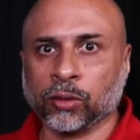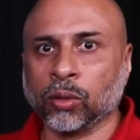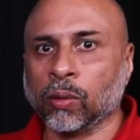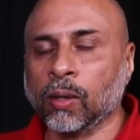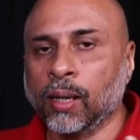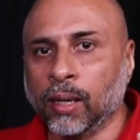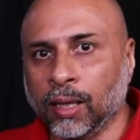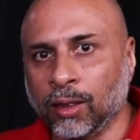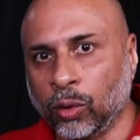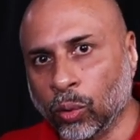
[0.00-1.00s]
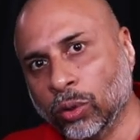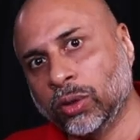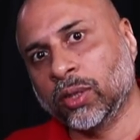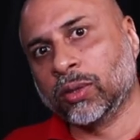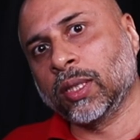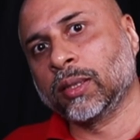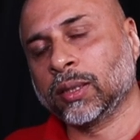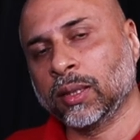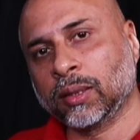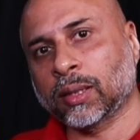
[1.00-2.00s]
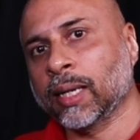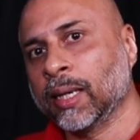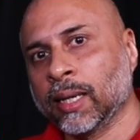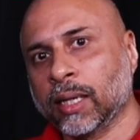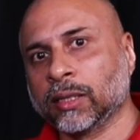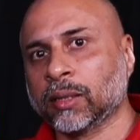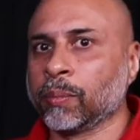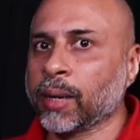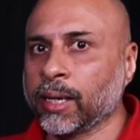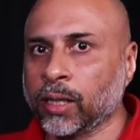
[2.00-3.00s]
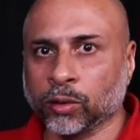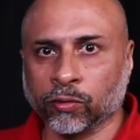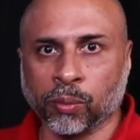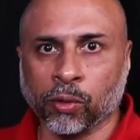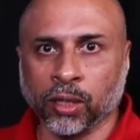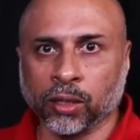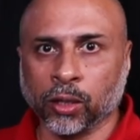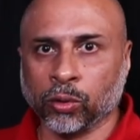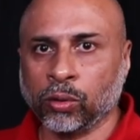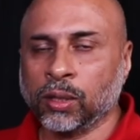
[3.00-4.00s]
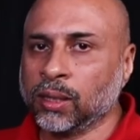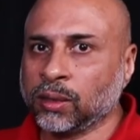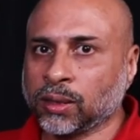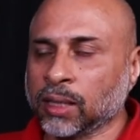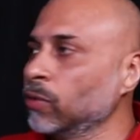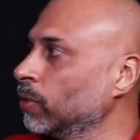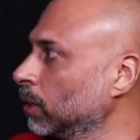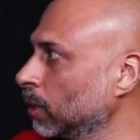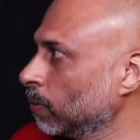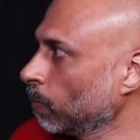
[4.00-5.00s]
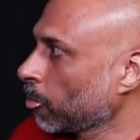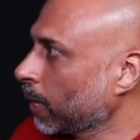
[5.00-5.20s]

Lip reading: So in those situations, I increase the brightness of the monitor to sunny weather.